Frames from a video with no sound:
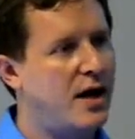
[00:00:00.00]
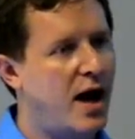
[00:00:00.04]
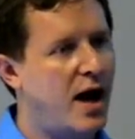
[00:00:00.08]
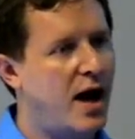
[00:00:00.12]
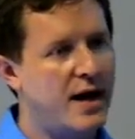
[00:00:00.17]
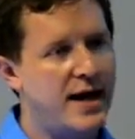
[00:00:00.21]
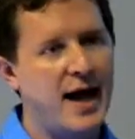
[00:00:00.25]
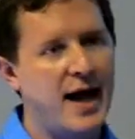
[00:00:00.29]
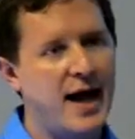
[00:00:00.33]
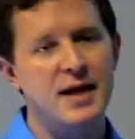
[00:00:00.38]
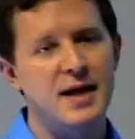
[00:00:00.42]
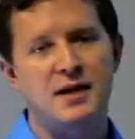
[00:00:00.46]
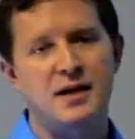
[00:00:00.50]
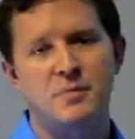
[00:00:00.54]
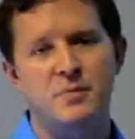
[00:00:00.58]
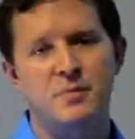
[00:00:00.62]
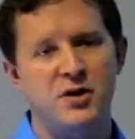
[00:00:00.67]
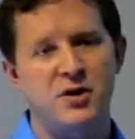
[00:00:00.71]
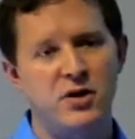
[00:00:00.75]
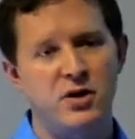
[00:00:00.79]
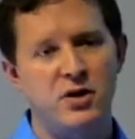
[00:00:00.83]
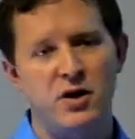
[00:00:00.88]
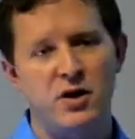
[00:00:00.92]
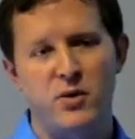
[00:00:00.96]
on any
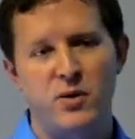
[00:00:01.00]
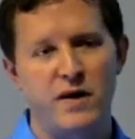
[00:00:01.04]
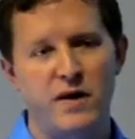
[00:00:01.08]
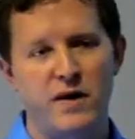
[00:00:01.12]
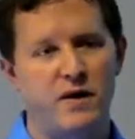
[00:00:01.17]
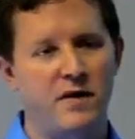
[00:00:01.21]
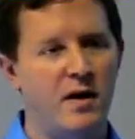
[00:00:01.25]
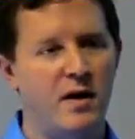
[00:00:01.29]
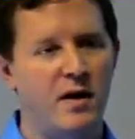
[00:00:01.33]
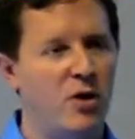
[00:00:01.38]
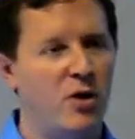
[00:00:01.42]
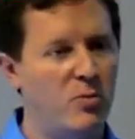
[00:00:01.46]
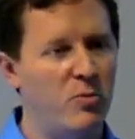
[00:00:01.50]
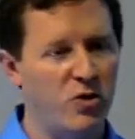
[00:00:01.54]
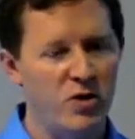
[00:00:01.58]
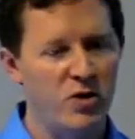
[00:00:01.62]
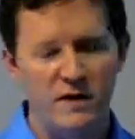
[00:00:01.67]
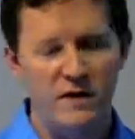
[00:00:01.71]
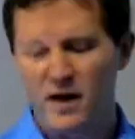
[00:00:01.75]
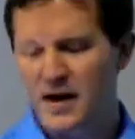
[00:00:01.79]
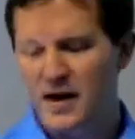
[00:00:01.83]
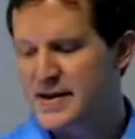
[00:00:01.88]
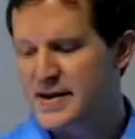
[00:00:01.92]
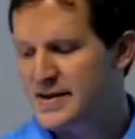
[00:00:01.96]
computer, whether their mobile
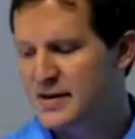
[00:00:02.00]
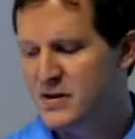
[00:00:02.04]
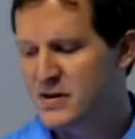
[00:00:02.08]
device,